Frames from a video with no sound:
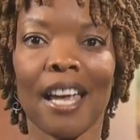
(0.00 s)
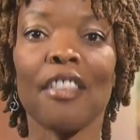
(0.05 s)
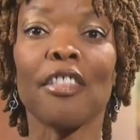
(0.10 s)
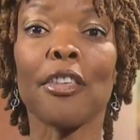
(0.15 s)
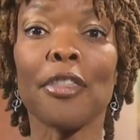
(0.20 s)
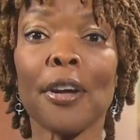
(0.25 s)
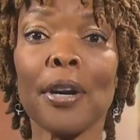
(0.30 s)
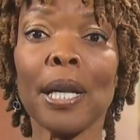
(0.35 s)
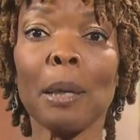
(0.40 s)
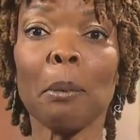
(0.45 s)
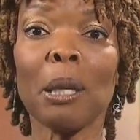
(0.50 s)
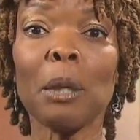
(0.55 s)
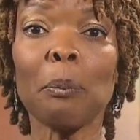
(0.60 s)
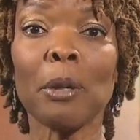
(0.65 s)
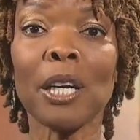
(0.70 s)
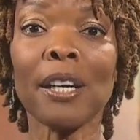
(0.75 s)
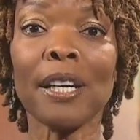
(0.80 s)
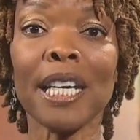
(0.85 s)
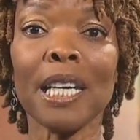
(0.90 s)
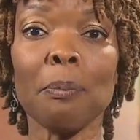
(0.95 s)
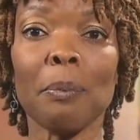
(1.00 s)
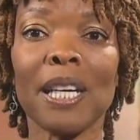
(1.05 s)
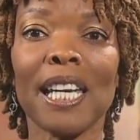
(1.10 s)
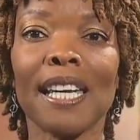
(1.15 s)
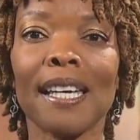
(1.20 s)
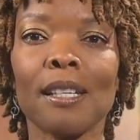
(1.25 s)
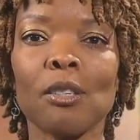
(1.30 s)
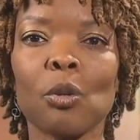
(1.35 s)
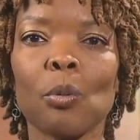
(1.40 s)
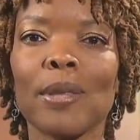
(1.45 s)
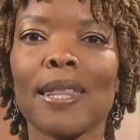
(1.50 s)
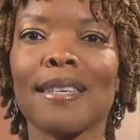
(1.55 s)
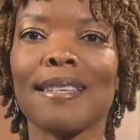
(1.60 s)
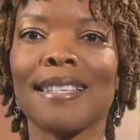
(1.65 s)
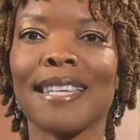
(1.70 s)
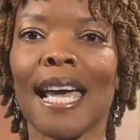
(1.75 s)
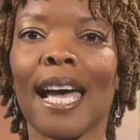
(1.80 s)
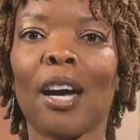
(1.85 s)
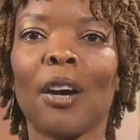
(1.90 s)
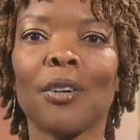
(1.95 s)
The 30 minute period begins with the
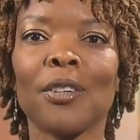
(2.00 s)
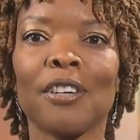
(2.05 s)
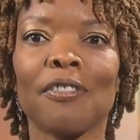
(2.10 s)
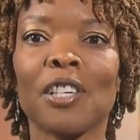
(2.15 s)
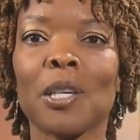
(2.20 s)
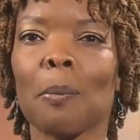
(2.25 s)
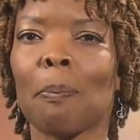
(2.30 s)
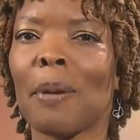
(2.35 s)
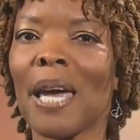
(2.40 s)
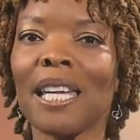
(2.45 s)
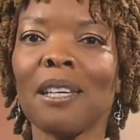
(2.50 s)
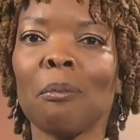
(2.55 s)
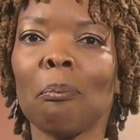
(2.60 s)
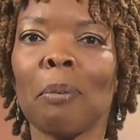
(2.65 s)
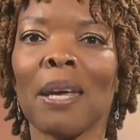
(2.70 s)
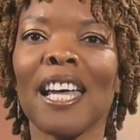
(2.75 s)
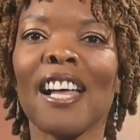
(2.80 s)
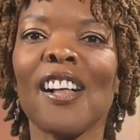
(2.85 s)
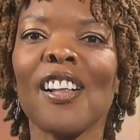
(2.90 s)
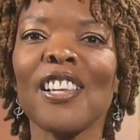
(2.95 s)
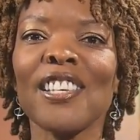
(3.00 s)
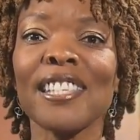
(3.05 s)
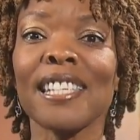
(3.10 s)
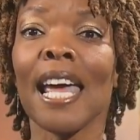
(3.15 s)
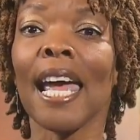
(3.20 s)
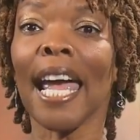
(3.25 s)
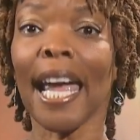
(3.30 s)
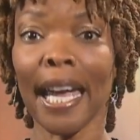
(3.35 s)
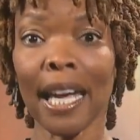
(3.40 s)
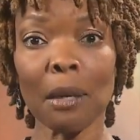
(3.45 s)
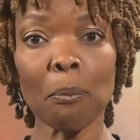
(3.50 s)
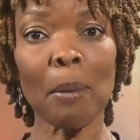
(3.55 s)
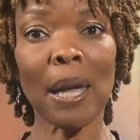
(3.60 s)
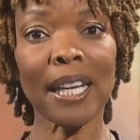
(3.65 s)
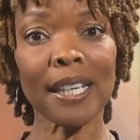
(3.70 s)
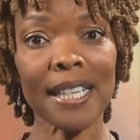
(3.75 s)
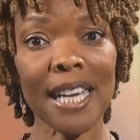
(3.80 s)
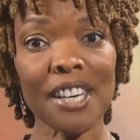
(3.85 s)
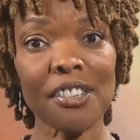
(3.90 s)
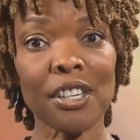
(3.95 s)
sound of Tibetan bells and
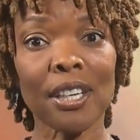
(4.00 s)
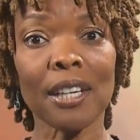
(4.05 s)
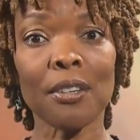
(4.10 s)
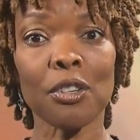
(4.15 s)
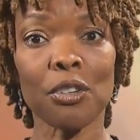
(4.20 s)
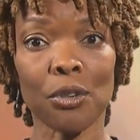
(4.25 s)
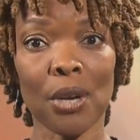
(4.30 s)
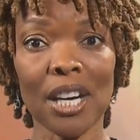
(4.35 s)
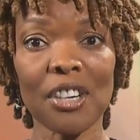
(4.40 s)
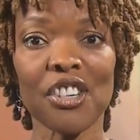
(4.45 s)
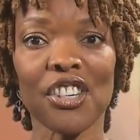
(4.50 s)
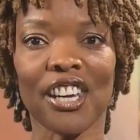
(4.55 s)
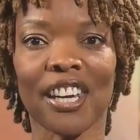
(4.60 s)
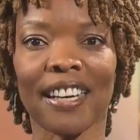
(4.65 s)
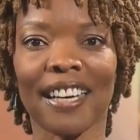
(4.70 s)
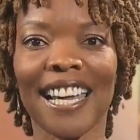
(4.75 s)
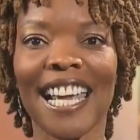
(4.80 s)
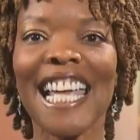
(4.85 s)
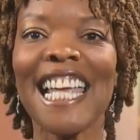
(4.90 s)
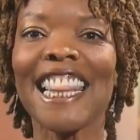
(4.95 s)
meditation instruction.